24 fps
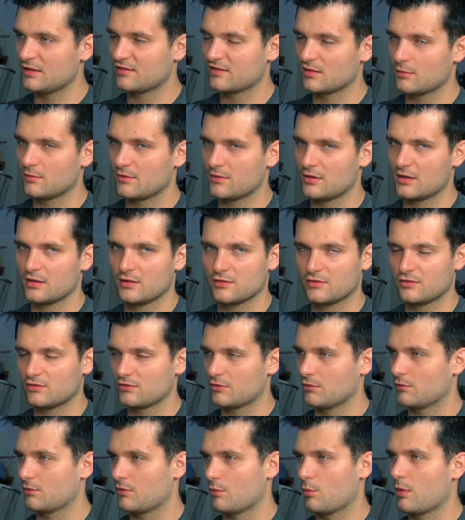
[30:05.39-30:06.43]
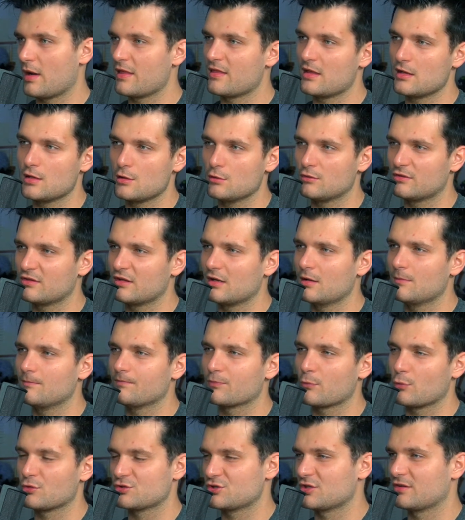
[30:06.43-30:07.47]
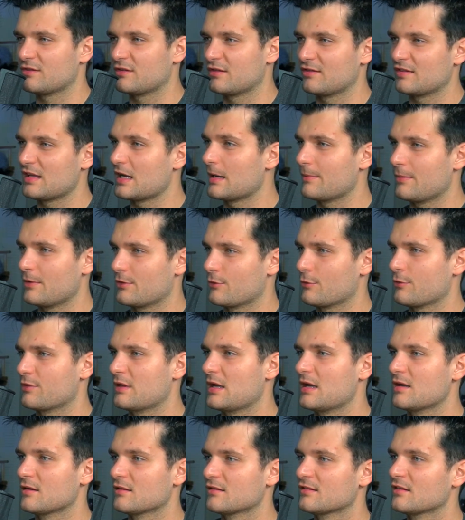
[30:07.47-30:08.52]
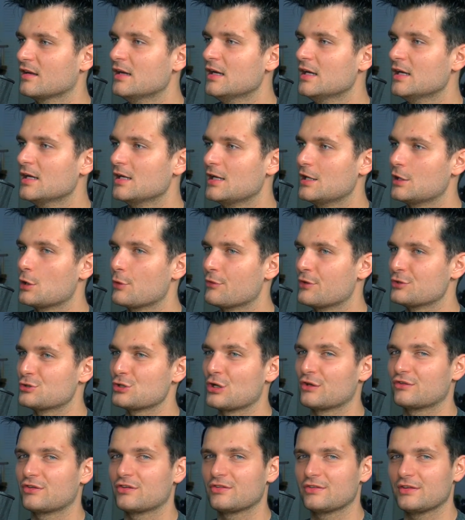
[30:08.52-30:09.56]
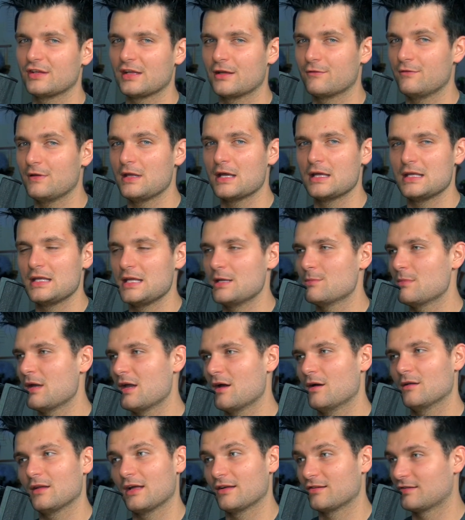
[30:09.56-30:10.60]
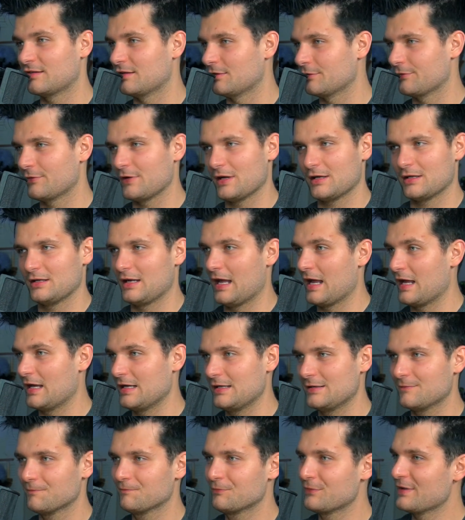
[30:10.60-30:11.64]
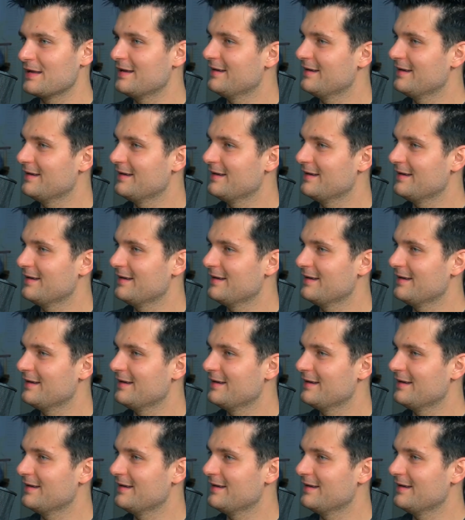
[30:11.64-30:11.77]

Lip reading: Some of the way they used him was just to set up other things. You know, the Justice League via email I still fucking hate.